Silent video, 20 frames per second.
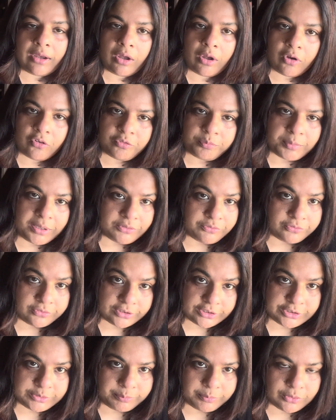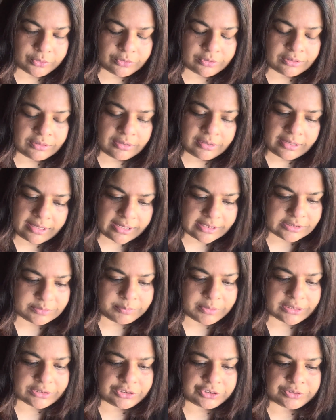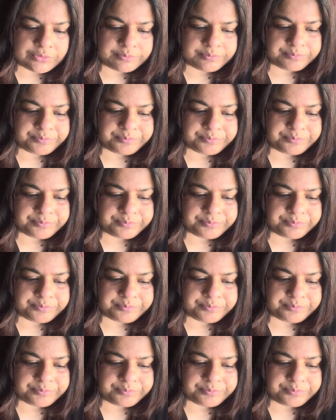of my first book as much.